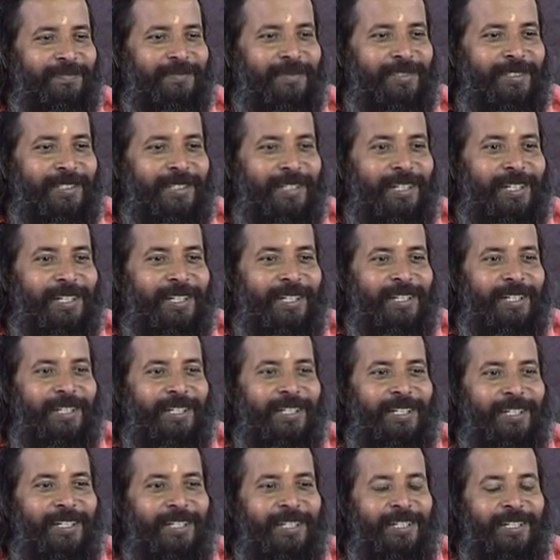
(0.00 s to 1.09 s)

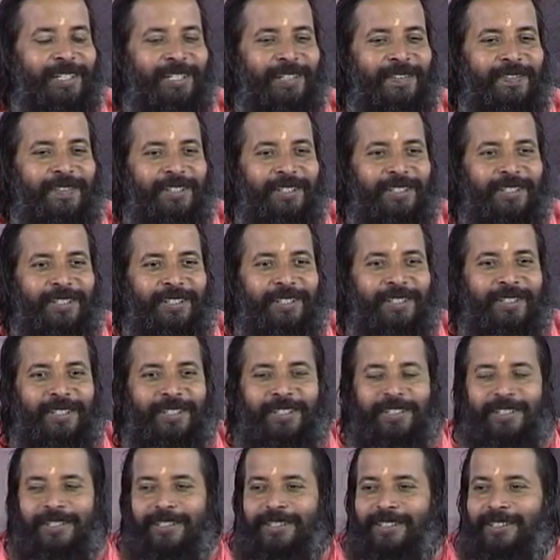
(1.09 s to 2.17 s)

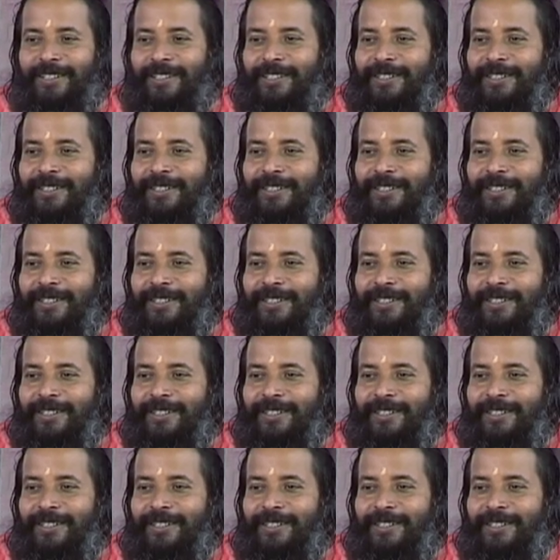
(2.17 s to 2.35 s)
Nothing is said.